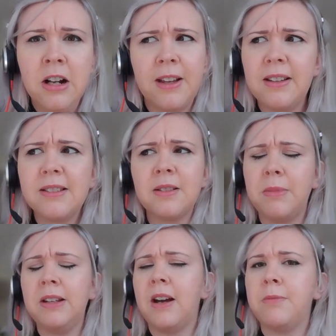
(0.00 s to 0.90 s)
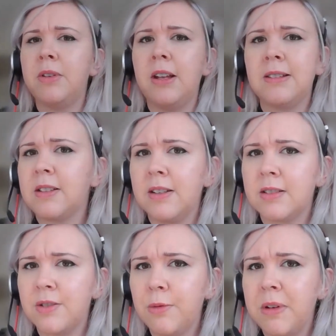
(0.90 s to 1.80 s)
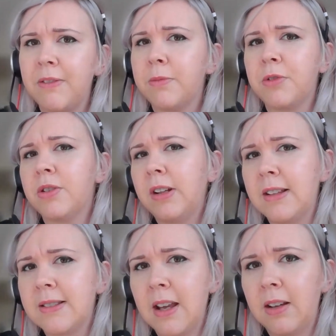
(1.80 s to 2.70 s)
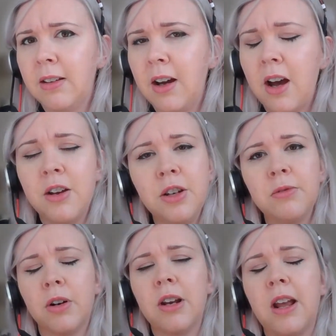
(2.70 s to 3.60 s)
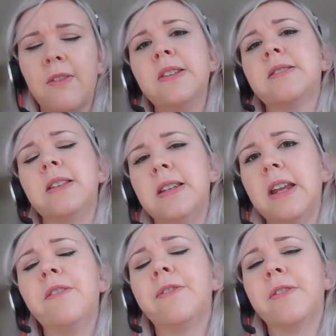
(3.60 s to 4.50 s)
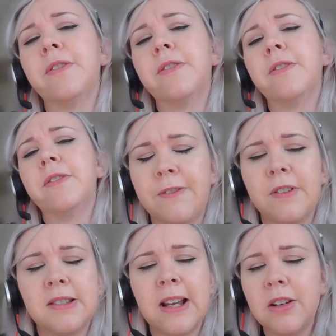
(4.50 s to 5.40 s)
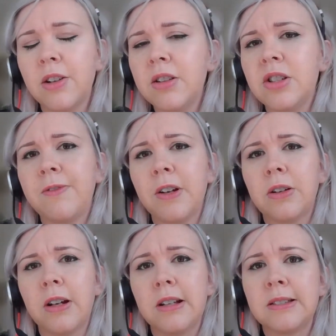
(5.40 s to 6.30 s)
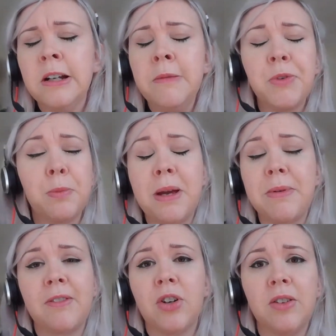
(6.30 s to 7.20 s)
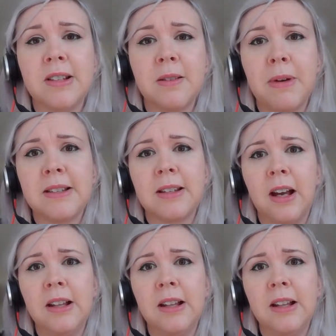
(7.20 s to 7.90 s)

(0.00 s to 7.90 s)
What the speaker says: That doesn't mean that it's going to stop me from creating a new one if there's the need for a different technology focus, or maybe I've got this amazing